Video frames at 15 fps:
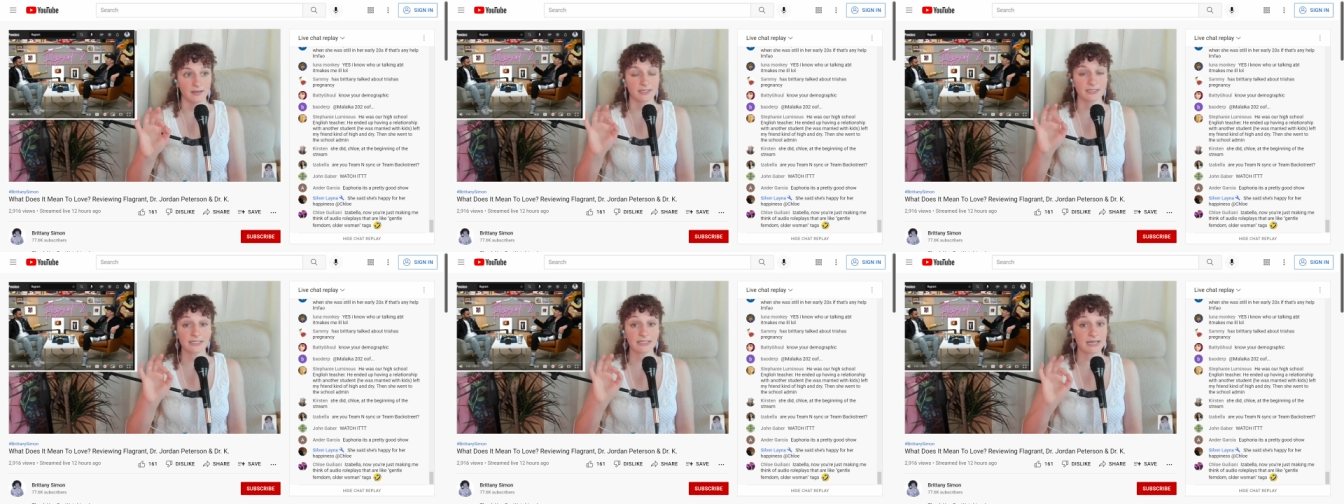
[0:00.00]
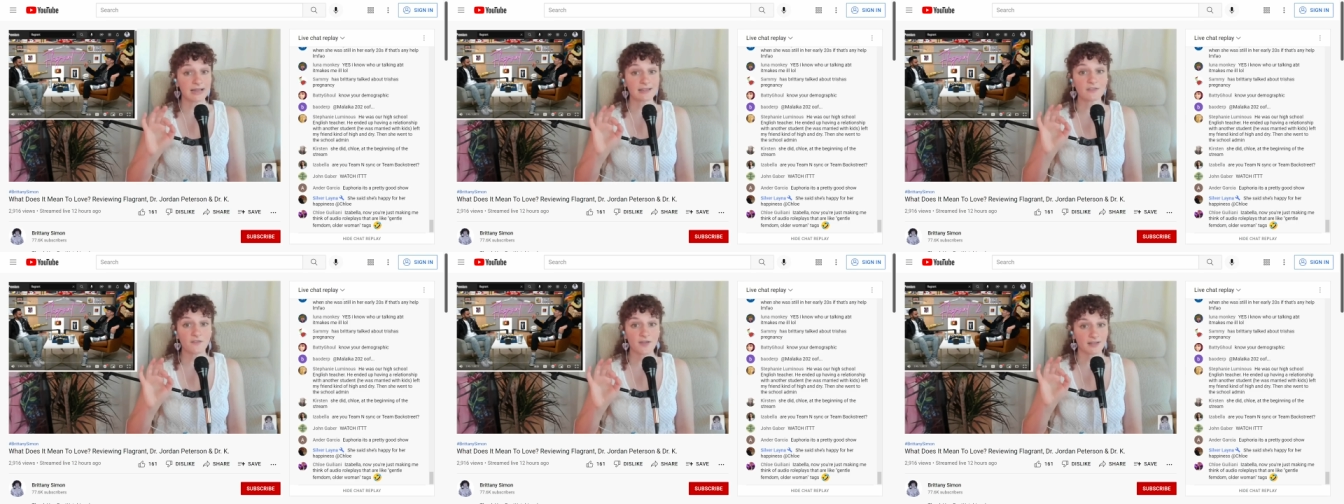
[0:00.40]
To
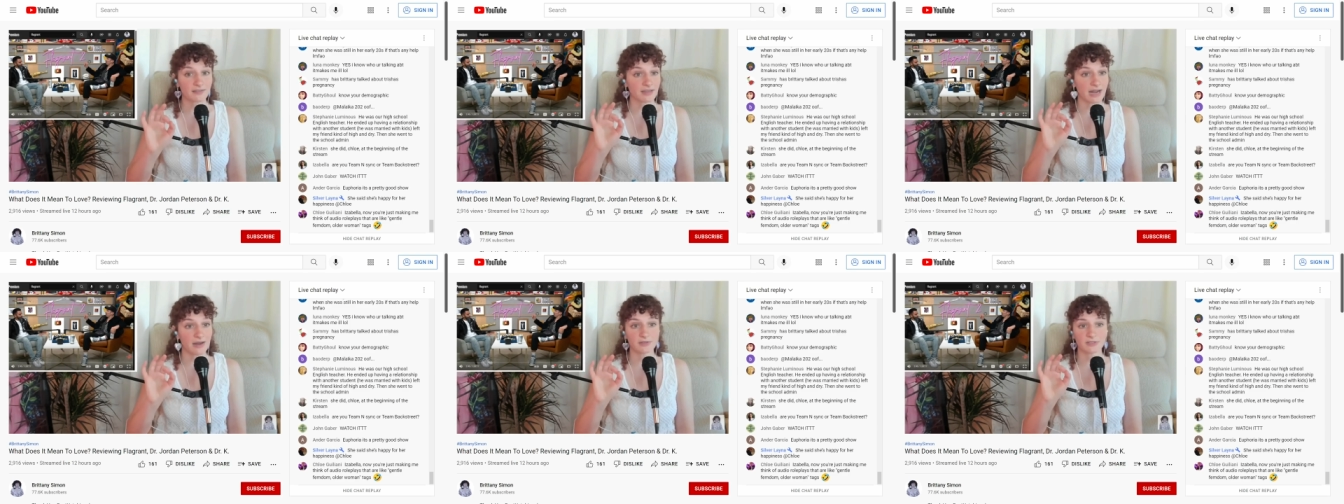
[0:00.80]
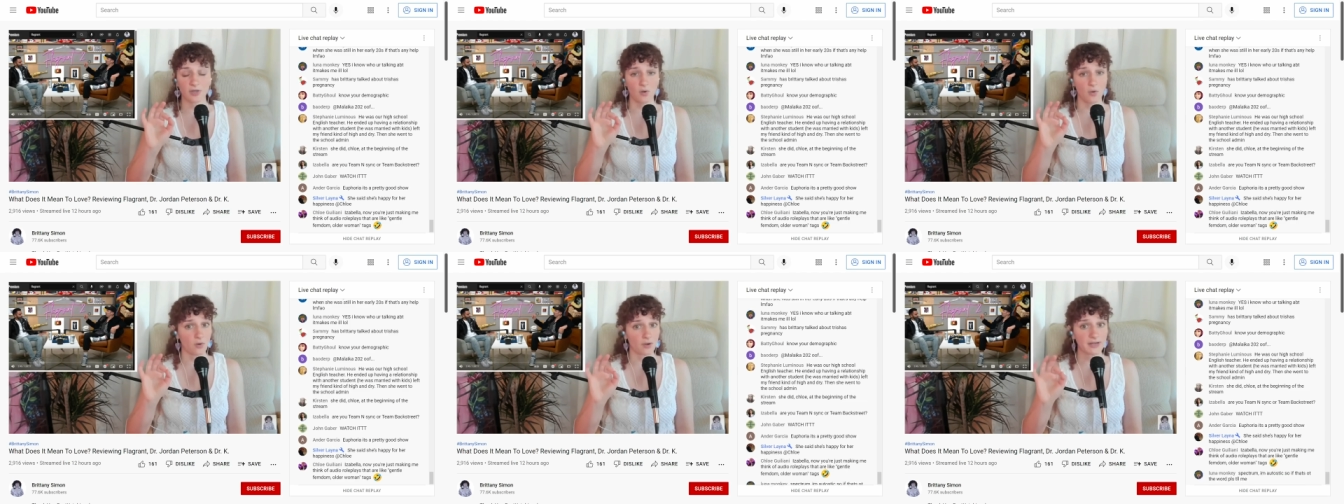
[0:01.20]
deny the fact that I was a
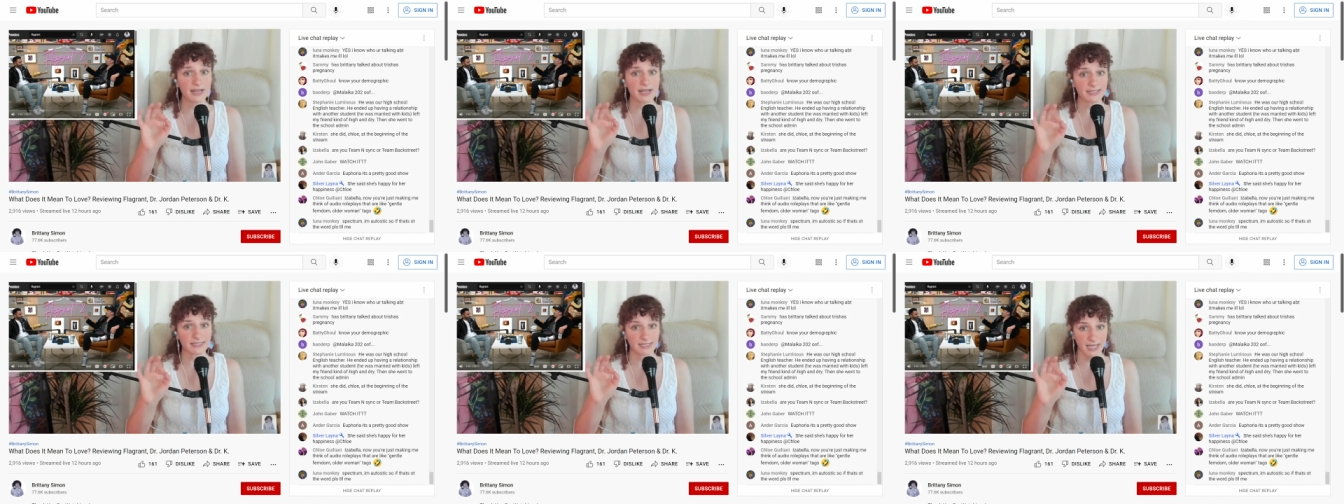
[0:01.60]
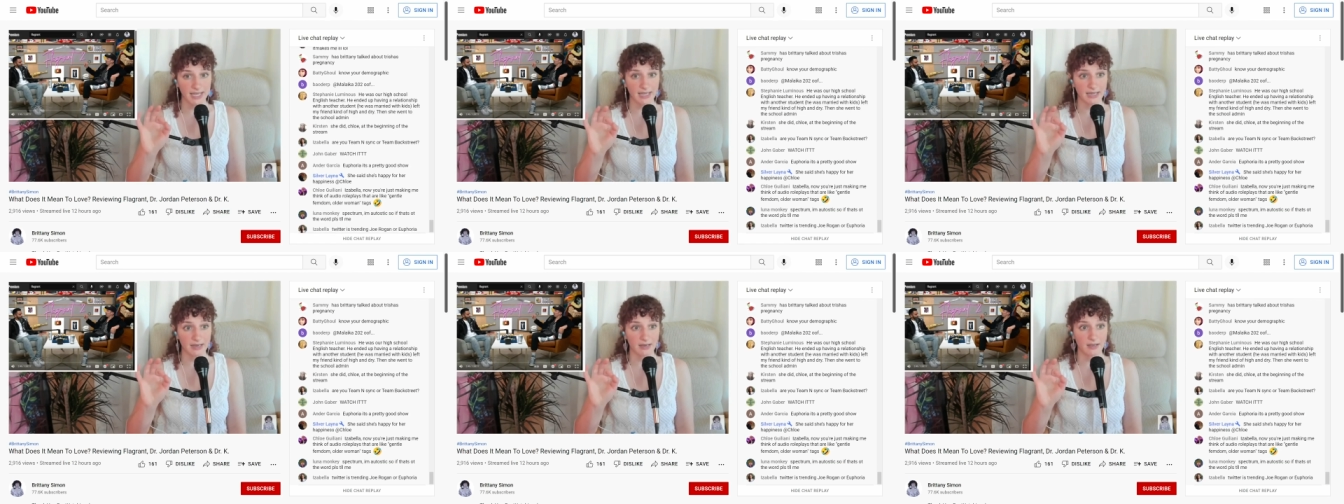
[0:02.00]
horny ass
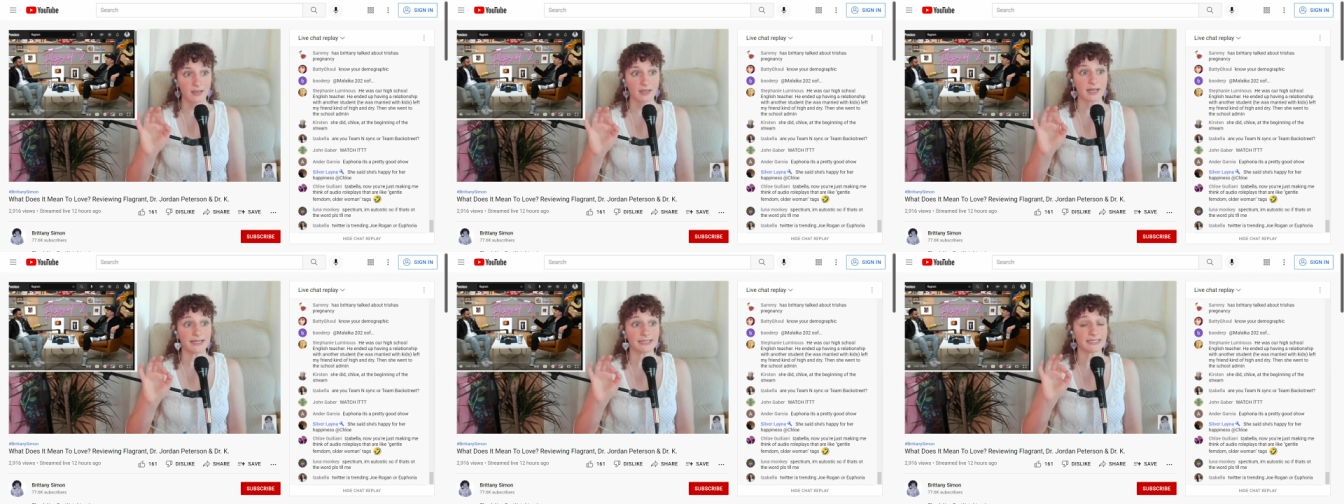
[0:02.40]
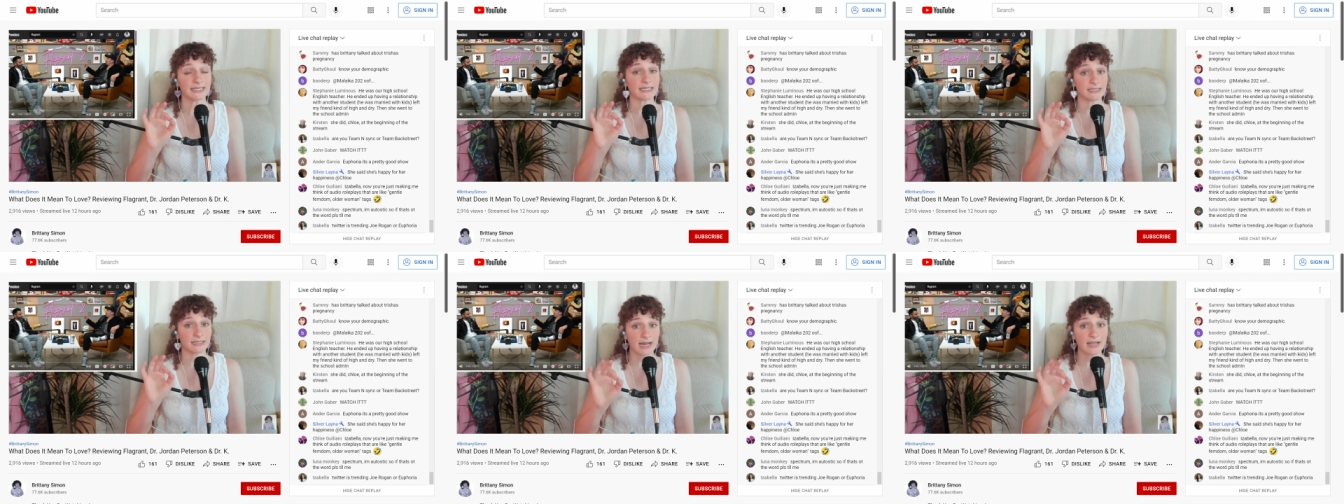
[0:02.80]
kid is to
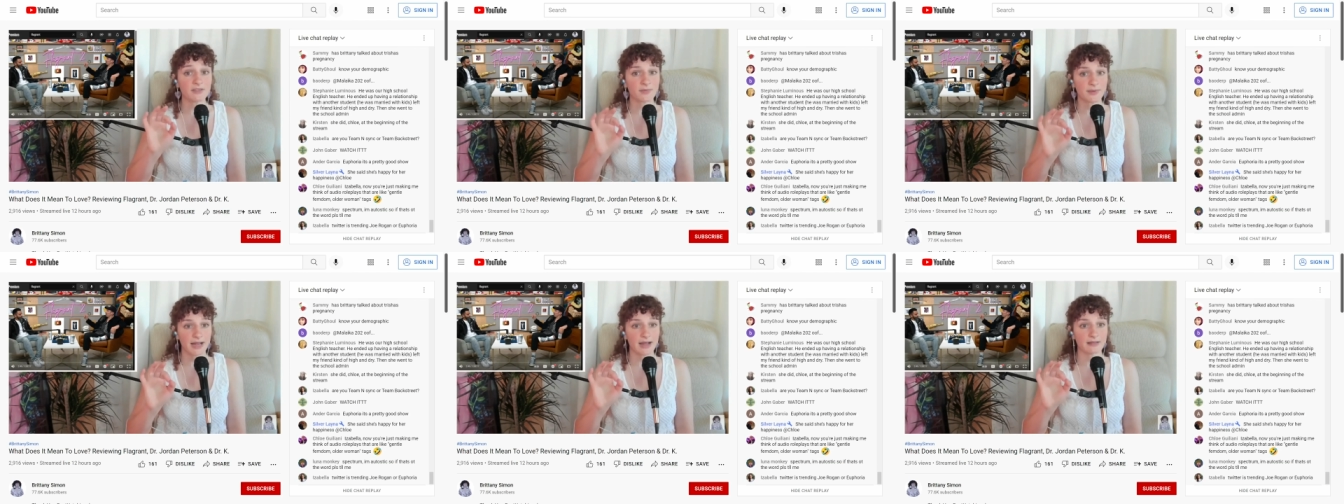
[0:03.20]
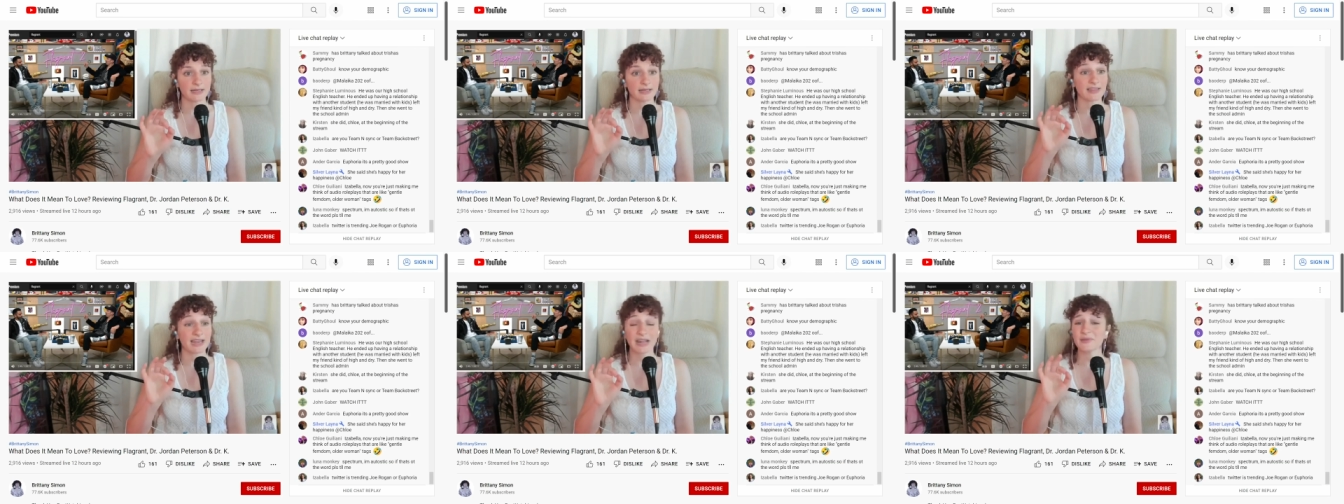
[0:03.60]
deny the
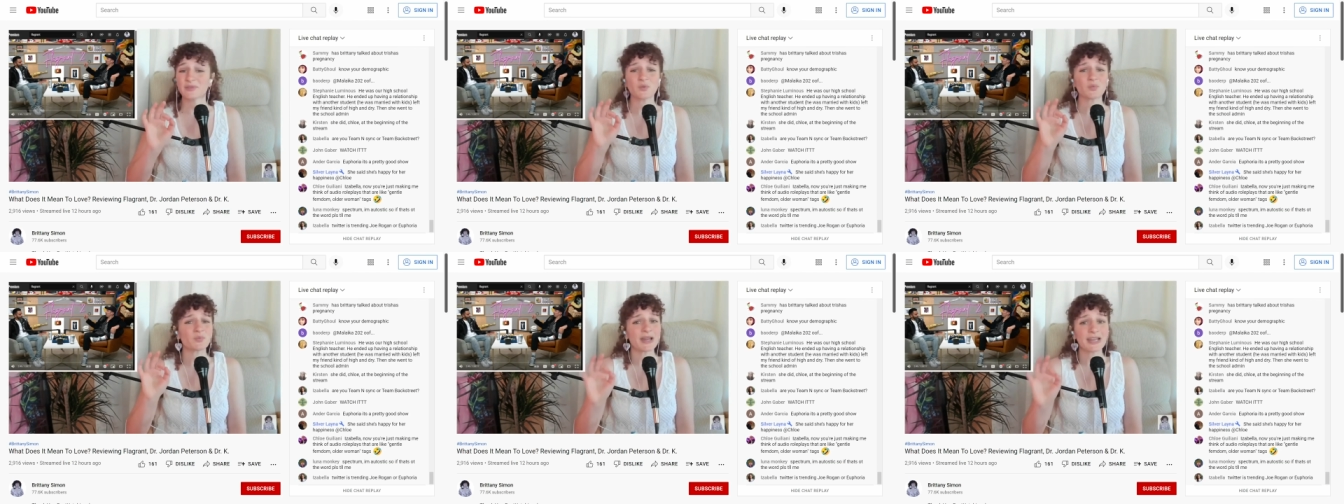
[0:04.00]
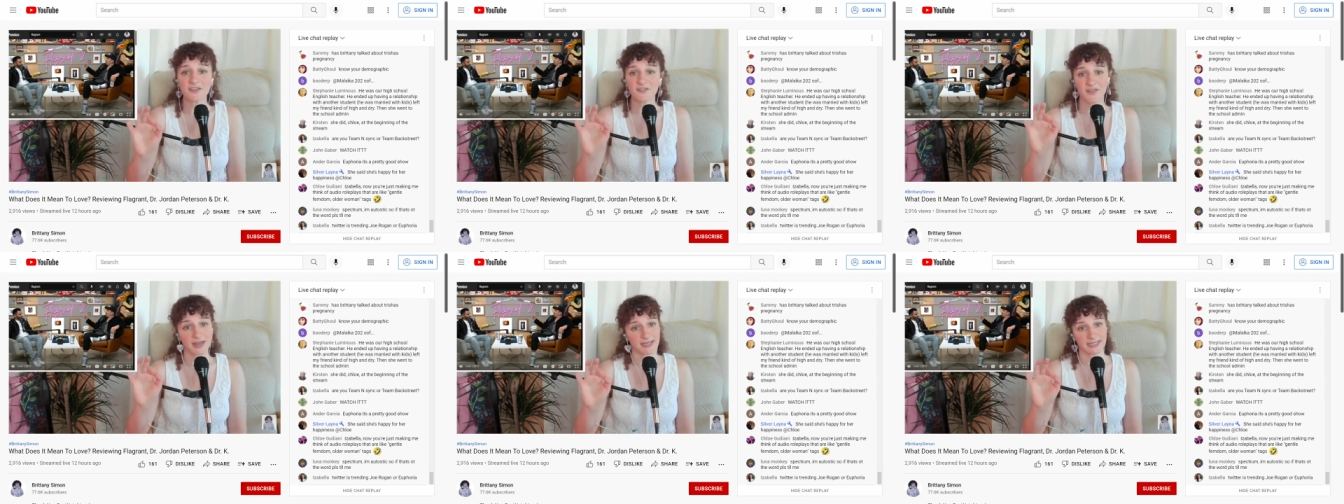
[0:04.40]
reality that I was already
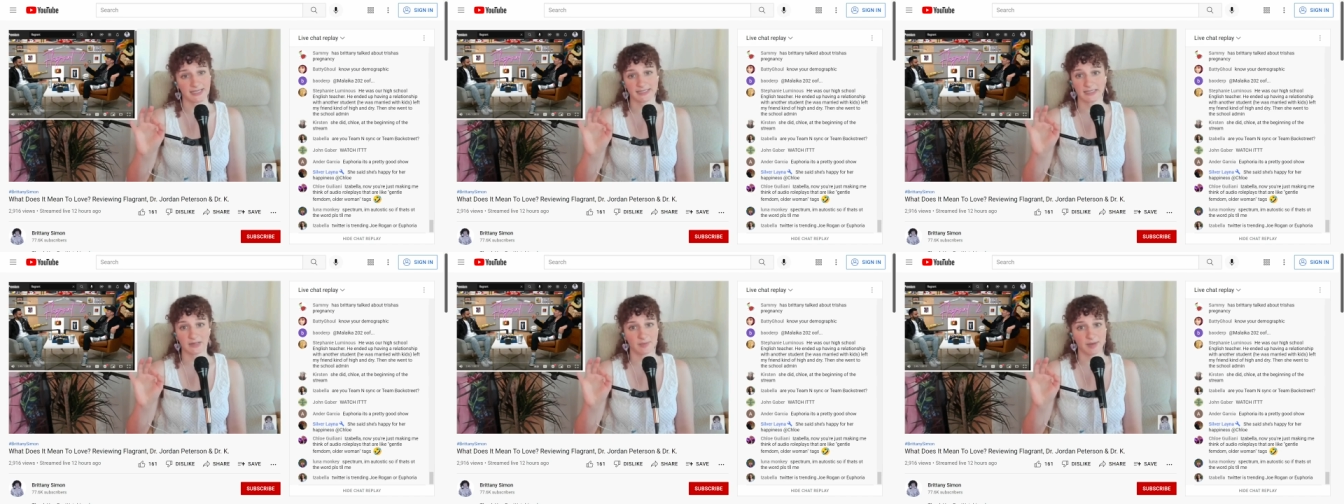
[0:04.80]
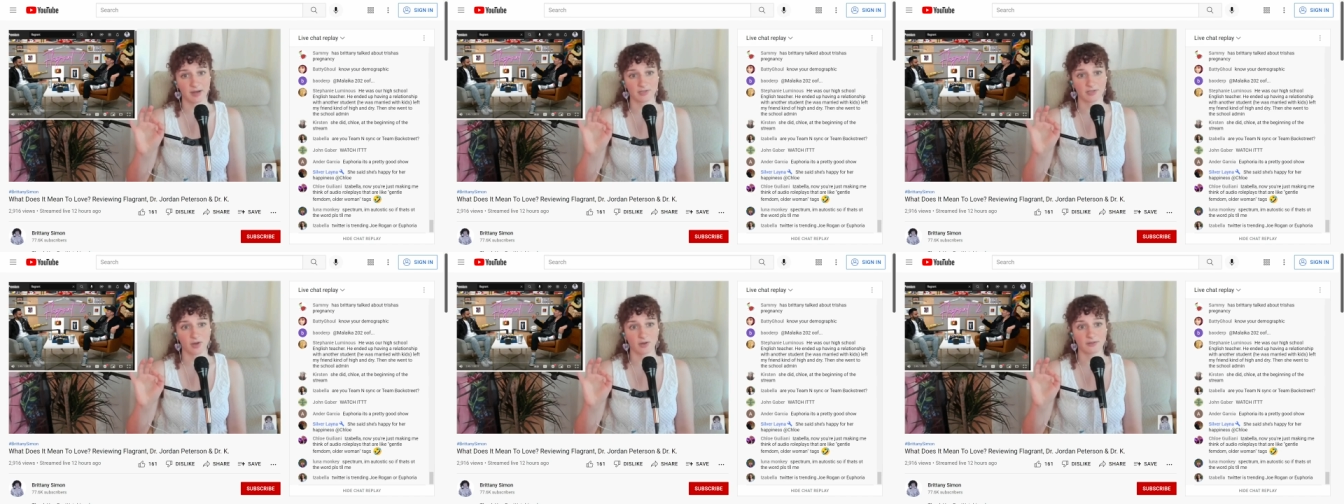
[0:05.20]
fantasizing about
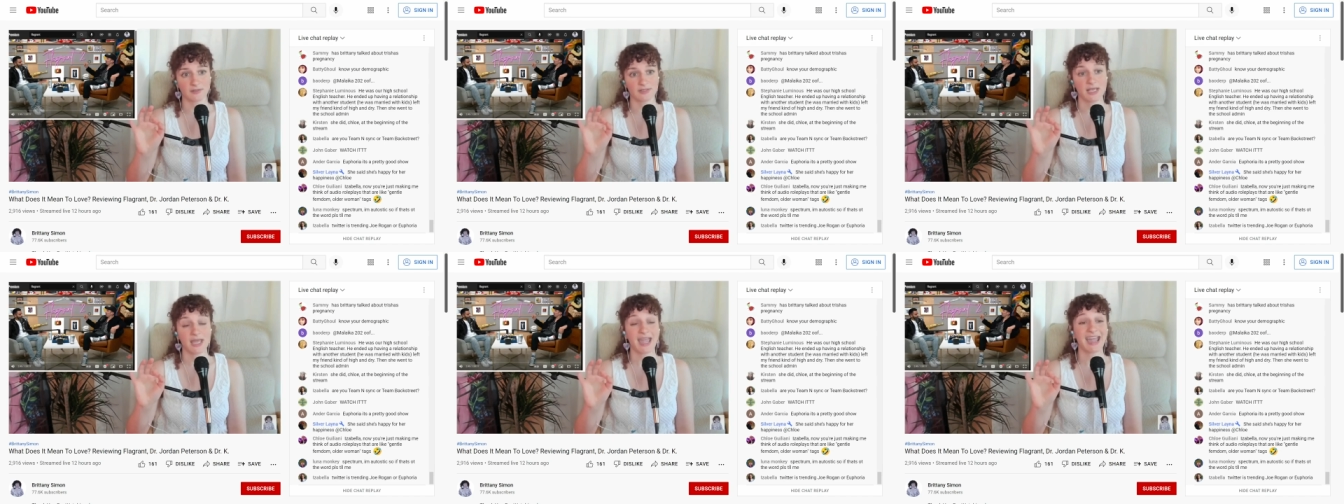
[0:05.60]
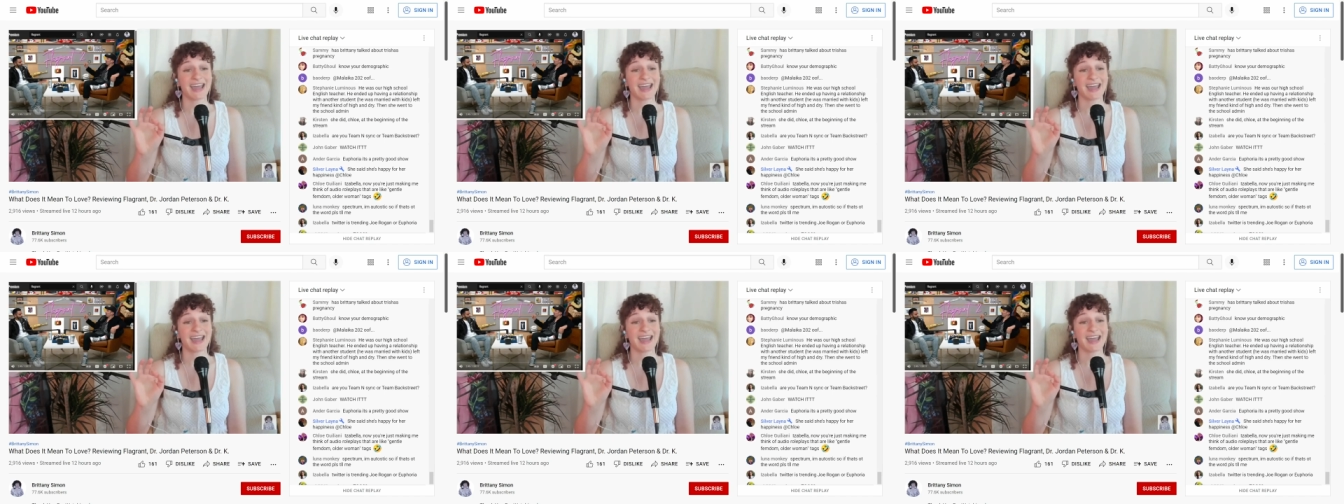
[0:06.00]
adults.